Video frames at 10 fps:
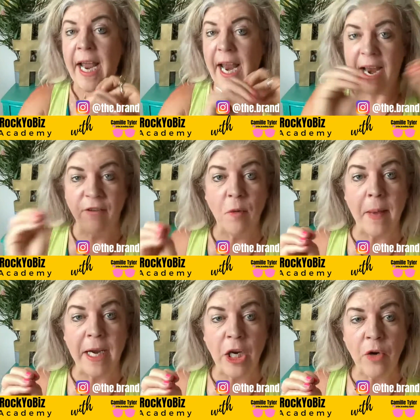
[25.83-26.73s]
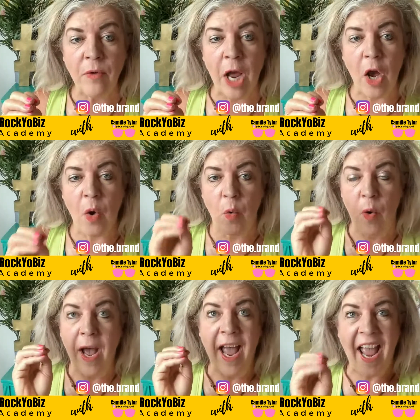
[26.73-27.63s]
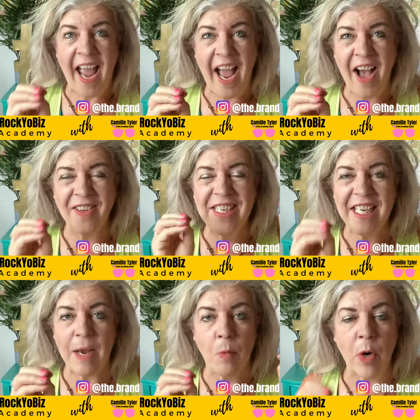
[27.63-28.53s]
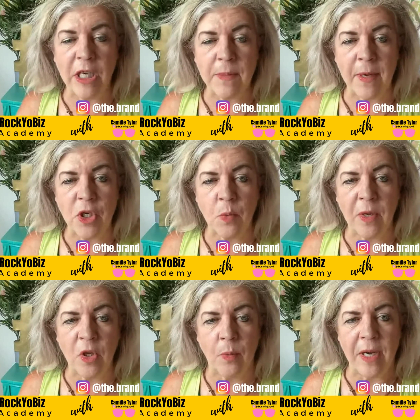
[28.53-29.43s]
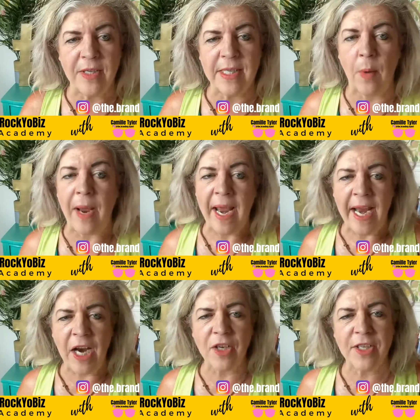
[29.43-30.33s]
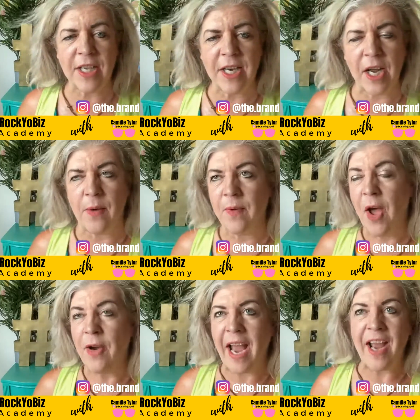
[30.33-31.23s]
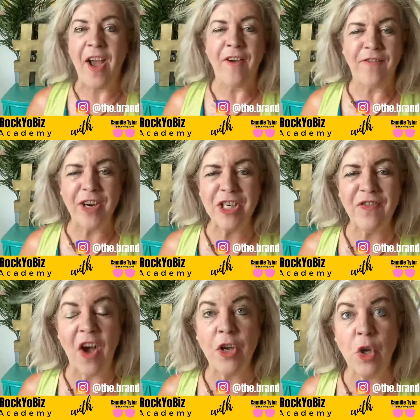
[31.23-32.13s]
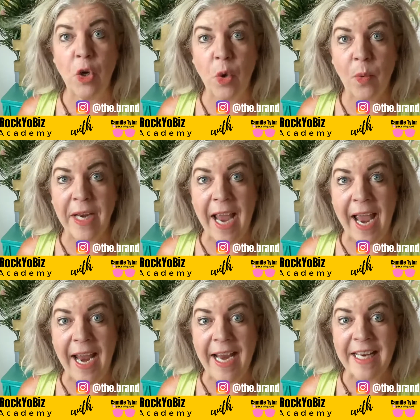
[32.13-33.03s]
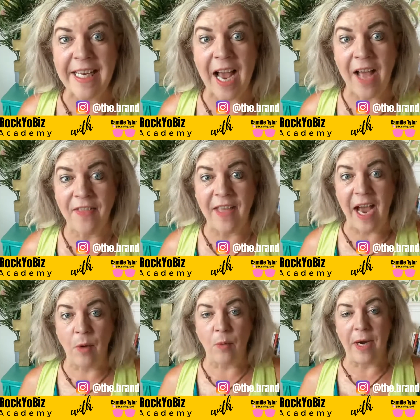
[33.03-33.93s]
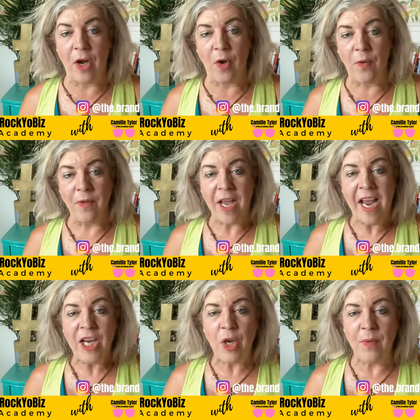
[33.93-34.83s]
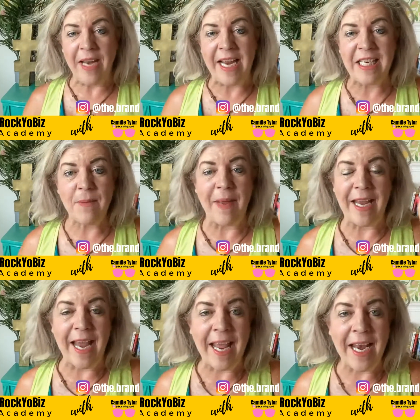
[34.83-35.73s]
everybody you know how to get more exposure with your Reels. So here's the do. Okay, first of all, you create that reel. You need to be